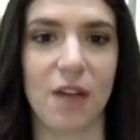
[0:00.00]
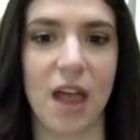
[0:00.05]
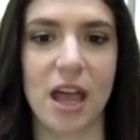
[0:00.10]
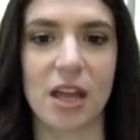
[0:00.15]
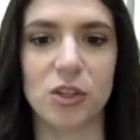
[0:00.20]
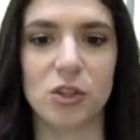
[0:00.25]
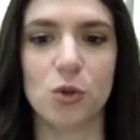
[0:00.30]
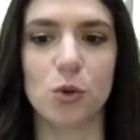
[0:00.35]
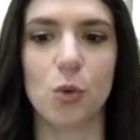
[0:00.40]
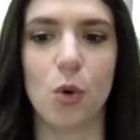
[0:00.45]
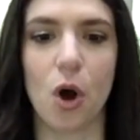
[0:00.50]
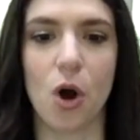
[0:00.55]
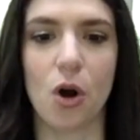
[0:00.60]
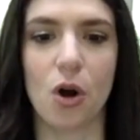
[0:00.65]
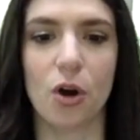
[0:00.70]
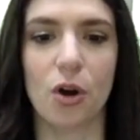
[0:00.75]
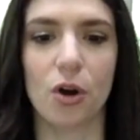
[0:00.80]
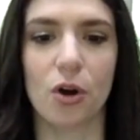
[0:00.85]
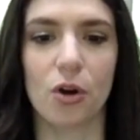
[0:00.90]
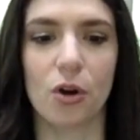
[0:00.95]
and you
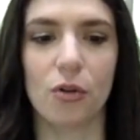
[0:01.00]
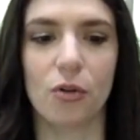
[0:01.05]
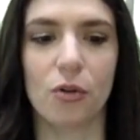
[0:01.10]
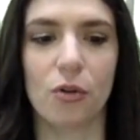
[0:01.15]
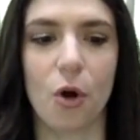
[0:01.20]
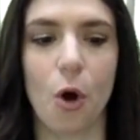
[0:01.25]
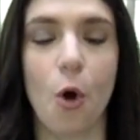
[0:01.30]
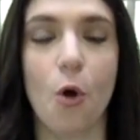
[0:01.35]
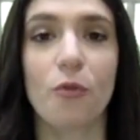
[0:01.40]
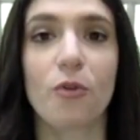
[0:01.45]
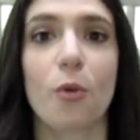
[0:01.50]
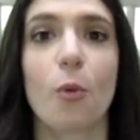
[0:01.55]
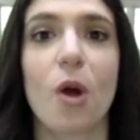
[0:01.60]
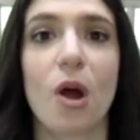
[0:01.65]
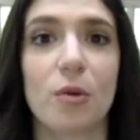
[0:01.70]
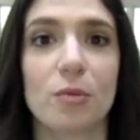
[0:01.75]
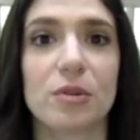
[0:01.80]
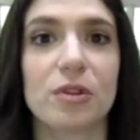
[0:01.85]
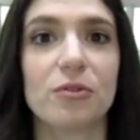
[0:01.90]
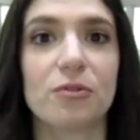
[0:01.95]
are
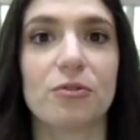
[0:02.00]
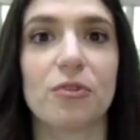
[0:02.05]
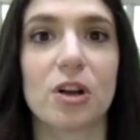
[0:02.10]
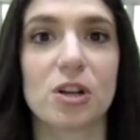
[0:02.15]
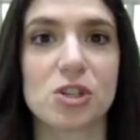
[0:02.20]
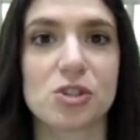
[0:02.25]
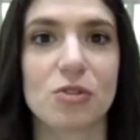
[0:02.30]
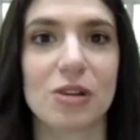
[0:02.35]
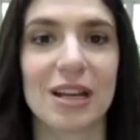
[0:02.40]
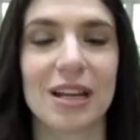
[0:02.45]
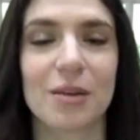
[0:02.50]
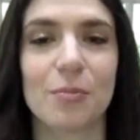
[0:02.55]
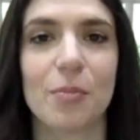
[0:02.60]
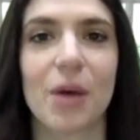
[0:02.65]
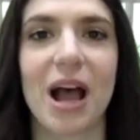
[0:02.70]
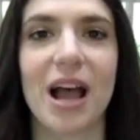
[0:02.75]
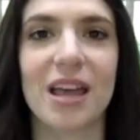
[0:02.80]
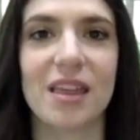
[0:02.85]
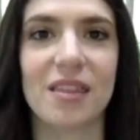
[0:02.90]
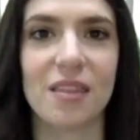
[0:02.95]
overwhelmed and frustrated
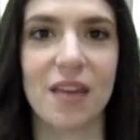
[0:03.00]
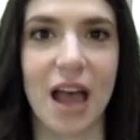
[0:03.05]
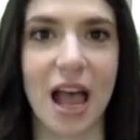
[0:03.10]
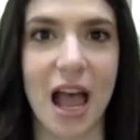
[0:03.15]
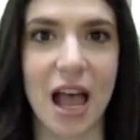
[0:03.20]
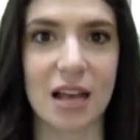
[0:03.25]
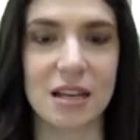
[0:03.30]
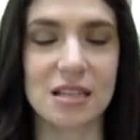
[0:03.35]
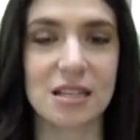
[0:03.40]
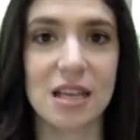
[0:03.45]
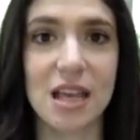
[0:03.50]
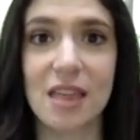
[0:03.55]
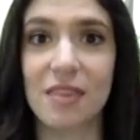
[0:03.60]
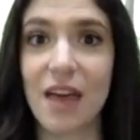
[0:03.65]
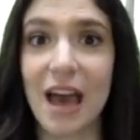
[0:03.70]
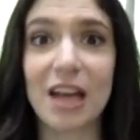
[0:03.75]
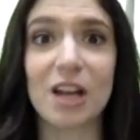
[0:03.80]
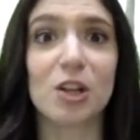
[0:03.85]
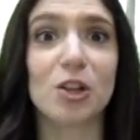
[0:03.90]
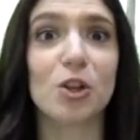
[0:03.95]
by
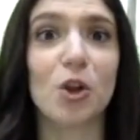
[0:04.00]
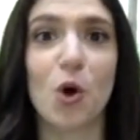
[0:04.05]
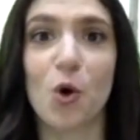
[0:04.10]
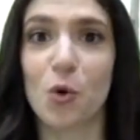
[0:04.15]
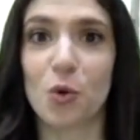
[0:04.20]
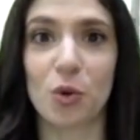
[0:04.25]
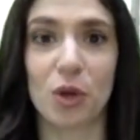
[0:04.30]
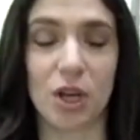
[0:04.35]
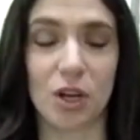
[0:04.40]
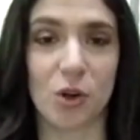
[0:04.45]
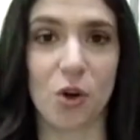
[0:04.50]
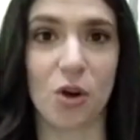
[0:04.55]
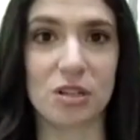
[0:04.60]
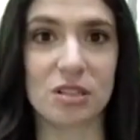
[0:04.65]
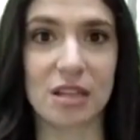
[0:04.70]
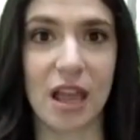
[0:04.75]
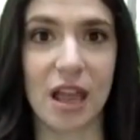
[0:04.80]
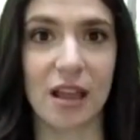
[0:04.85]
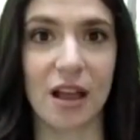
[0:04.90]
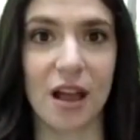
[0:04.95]
that alone can cause
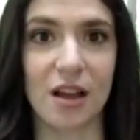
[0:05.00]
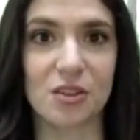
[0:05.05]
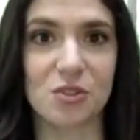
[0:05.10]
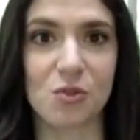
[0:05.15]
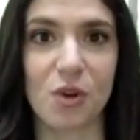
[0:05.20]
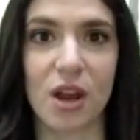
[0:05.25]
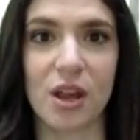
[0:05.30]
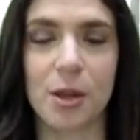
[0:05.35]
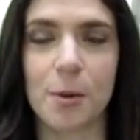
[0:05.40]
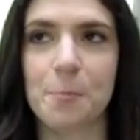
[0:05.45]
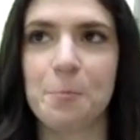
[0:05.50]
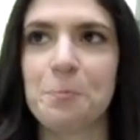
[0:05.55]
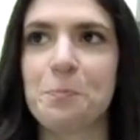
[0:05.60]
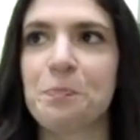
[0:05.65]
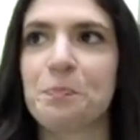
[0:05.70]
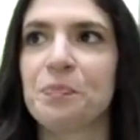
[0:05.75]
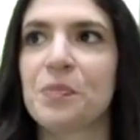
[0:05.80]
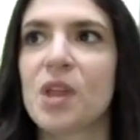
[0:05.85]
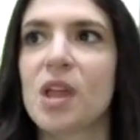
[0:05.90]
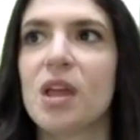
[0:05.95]
chaos, right?
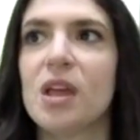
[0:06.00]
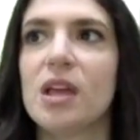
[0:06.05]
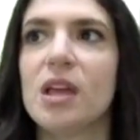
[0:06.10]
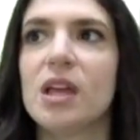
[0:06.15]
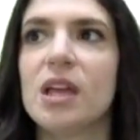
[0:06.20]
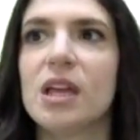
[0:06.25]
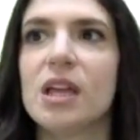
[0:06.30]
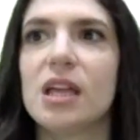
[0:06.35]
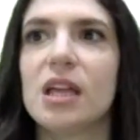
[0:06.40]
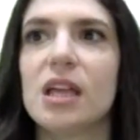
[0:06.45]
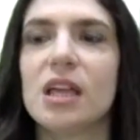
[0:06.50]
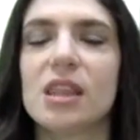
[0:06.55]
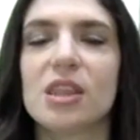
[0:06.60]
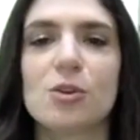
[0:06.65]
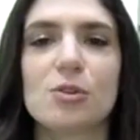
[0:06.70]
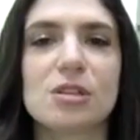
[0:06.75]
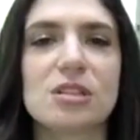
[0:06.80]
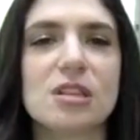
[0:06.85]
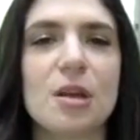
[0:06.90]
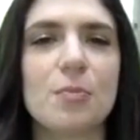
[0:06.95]

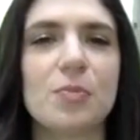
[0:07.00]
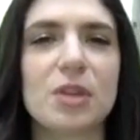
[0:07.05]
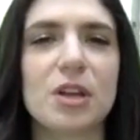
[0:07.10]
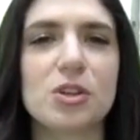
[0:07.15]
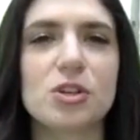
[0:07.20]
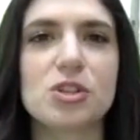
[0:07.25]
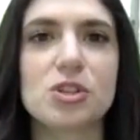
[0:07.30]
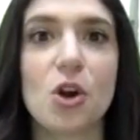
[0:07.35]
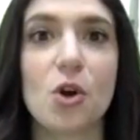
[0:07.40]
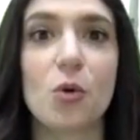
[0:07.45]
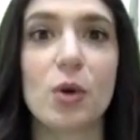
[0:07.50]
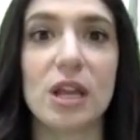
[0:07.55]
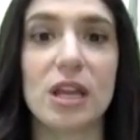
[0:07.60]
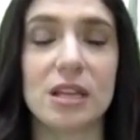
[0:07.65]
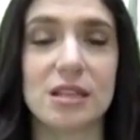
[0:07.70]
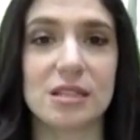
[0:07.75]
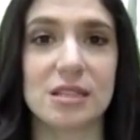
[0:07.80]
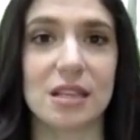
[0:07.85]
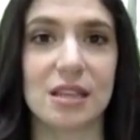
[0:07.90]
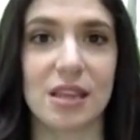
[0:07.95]
There's something so
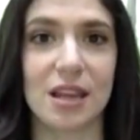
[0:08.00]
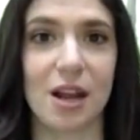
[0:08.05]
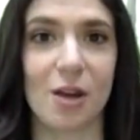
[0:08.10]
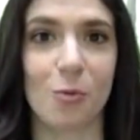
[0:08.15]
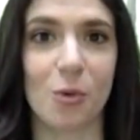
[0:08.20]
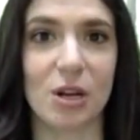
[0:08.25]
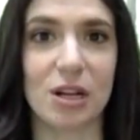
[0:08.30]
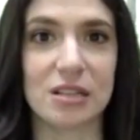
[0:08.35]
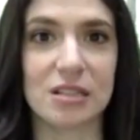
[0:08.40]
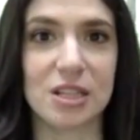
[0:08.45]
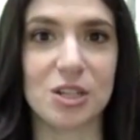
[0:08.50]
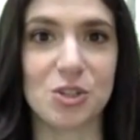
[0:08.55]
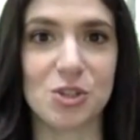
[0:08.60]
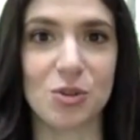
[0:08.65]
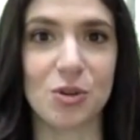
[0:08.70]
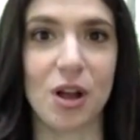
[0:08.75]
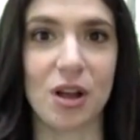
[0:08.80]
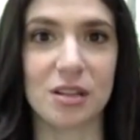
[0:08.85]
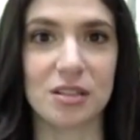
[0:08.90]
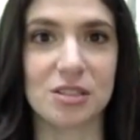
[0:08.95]
easy that I want to teach
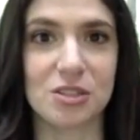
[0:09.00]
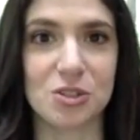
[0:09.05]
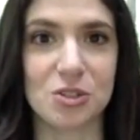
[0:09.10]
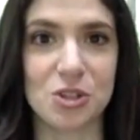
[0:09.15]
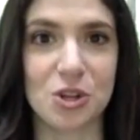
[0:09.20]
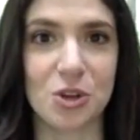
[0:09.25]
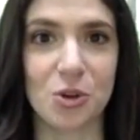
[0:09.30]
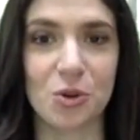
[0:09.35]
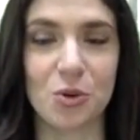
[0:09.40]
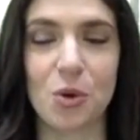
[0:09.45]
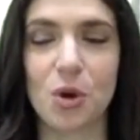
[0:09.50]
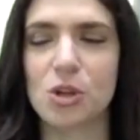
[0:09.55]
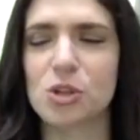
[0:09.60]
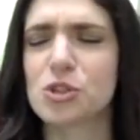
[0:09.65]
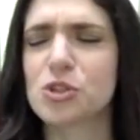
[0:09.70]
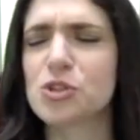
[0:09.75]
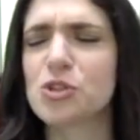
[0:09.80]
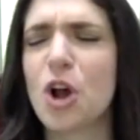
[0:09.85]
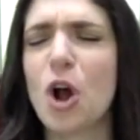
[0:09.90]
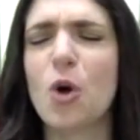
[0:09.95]
you guys to do.
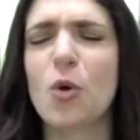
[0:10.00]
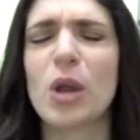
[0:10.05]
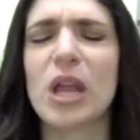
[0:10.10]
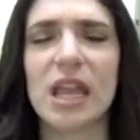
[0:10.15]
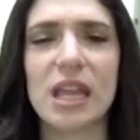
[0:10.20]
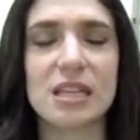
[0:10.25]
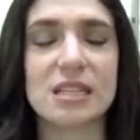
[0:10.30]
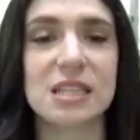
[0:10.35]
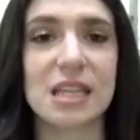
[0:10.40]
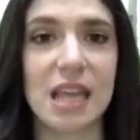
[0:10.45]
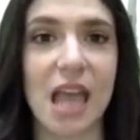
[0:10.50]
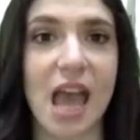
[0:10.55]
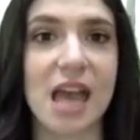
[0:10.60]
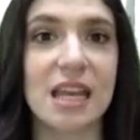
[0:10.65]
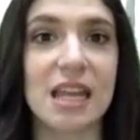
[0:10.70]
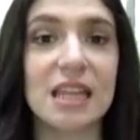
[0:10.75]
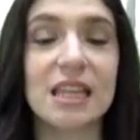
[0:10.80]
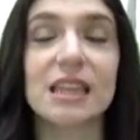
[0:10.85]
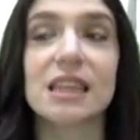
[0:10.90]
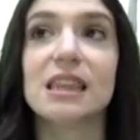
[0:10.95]
So easy, and it